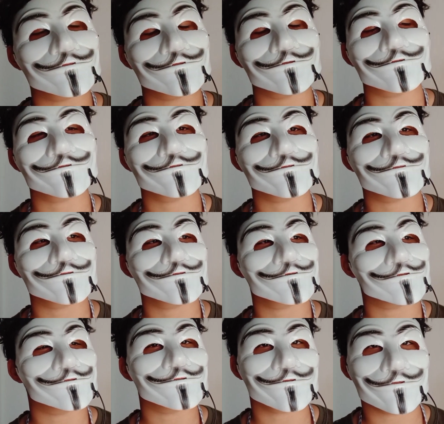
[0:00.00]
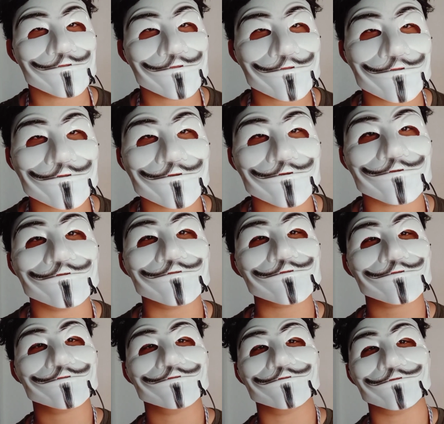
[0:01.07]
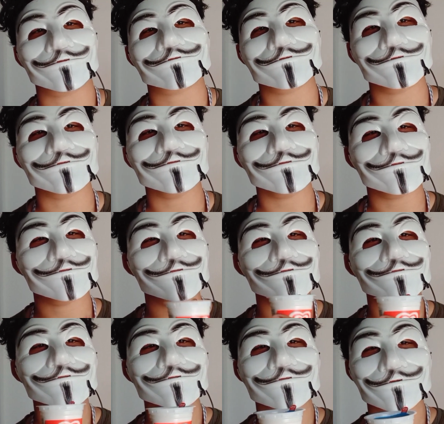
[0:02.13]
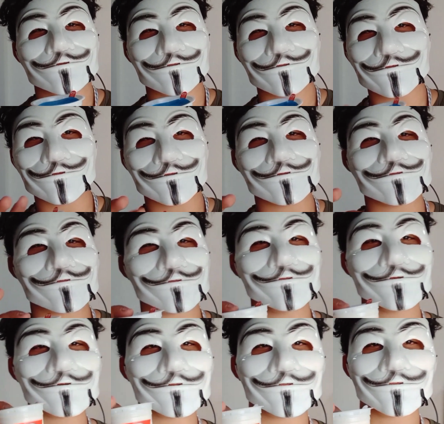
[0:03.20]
like we don't need it, but we actually do. This is vanilla ice cream.